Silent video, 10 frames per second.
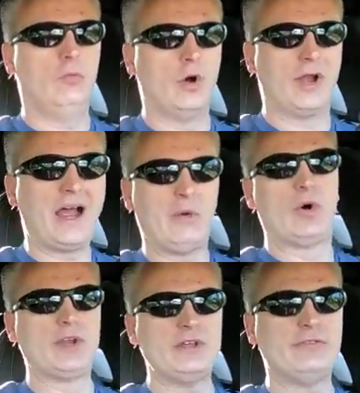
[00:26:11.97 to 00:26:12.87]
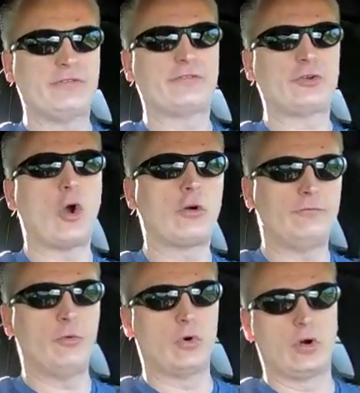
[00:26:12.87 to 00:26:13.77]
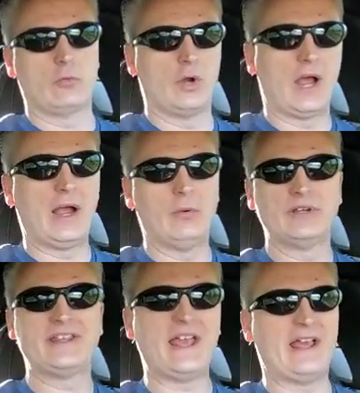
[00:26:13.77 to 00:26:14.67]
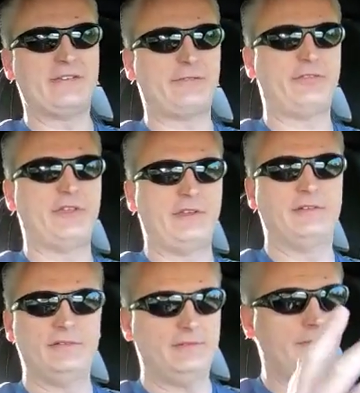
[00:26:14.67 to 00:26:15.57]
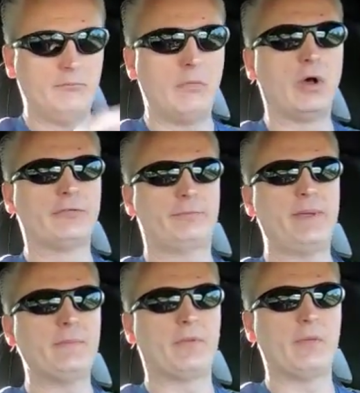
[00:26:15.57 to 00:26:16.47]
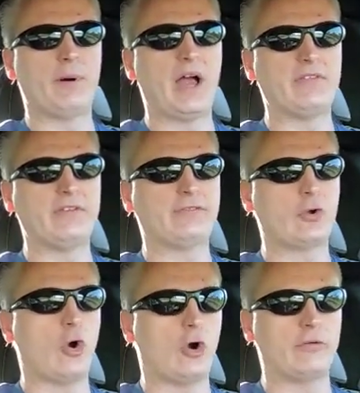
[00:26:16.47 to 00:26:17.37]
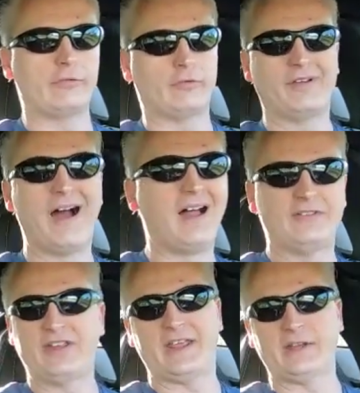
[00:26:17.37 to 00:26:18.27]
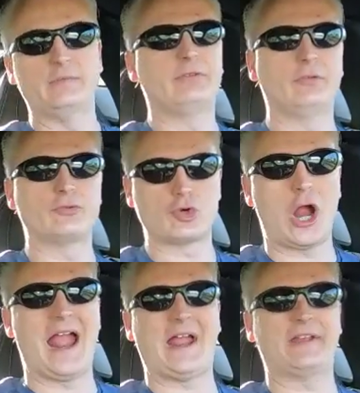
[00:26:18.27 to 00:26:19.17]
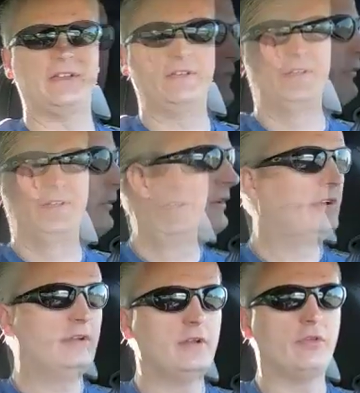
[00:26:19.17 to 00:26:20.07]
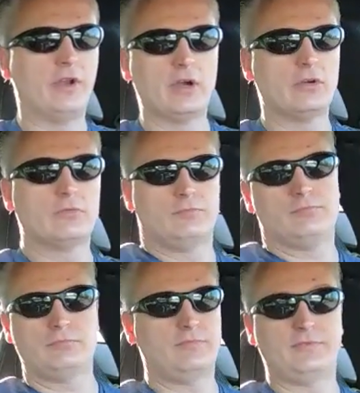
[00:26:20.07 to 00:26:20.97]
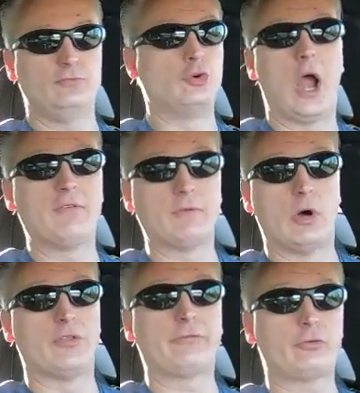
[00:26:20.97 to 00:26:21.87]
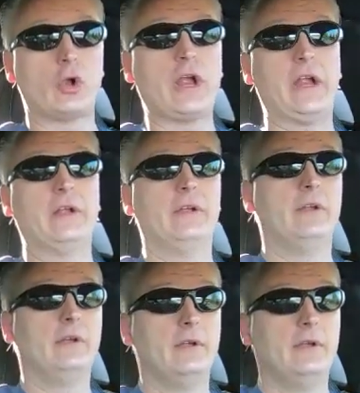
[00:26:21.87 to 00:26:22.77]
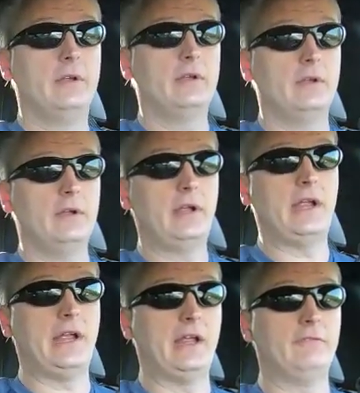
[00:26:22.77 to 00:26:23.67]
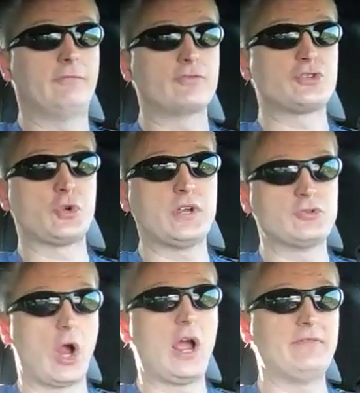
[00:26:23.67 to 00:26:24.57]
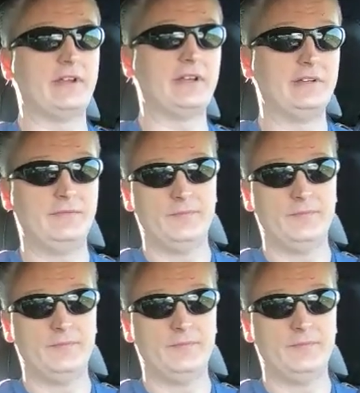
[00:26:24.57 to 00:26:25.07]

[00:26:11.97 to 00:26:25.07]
what I want to use this car for and what I would guess that most people that buy these cars are not taking them to the track. You know, they're driving them on the street. And for street driving,